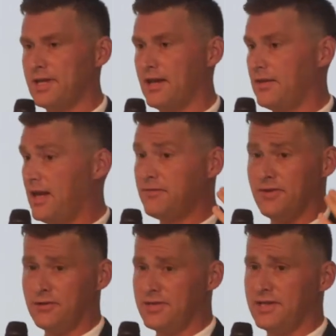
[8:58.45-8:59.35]
they
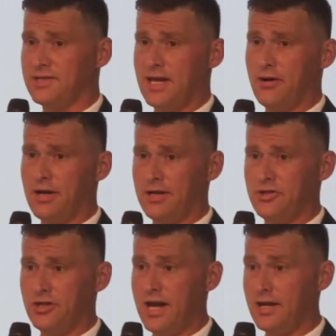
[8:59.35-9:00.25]
have their 6
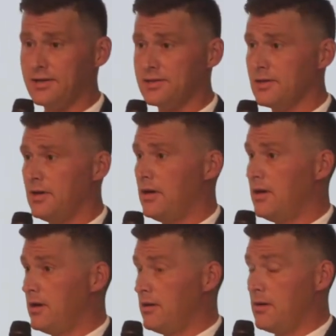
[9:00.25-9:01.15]
standardized genetics.
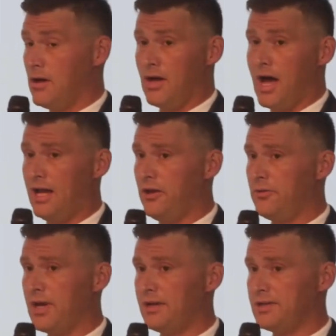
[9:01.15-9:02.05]
In the
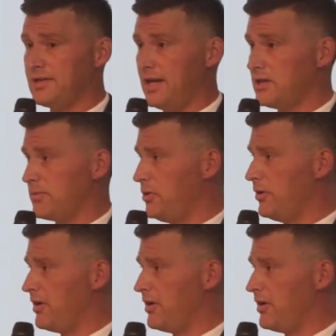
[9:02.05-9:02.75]
United States, when you